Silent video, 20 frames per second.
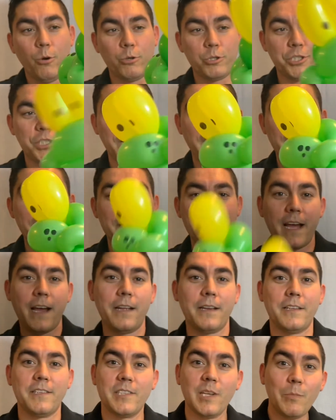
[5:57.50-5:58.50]
We'll shave
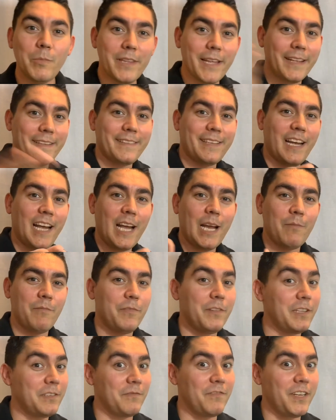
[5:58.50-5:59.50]
down some of that time
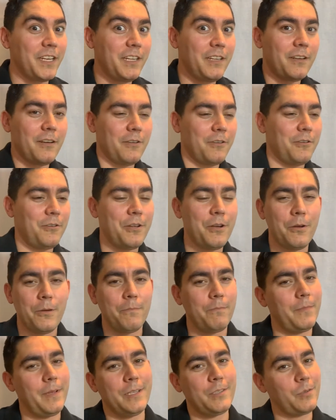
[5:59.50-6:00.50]
for this video, you
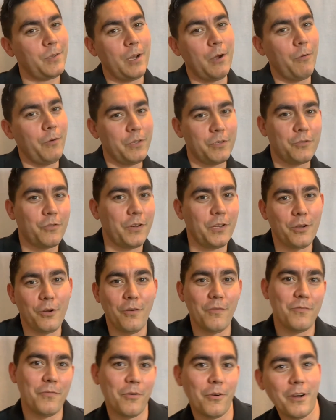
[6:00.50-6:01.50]
know. That's what I always try to
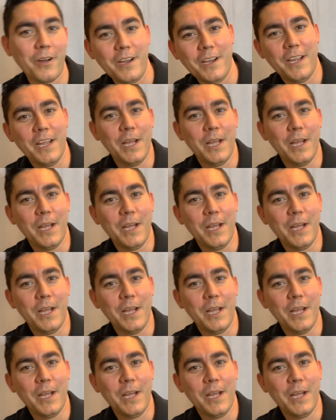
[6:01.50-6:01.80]
go for.